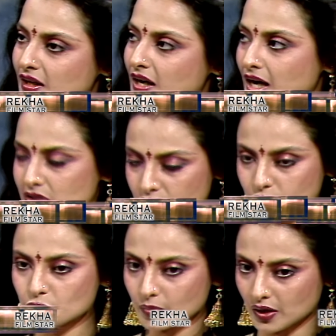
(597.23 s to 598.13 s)
I just
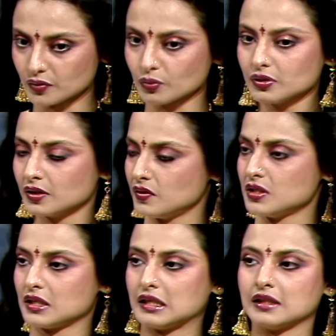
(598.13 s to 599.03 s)
do my role
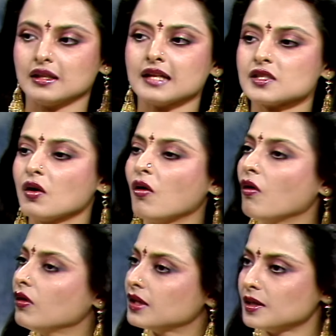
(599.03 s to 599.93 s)
convincingly, and that's
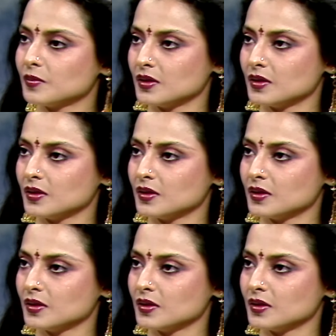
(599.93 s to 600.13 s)
all that I'm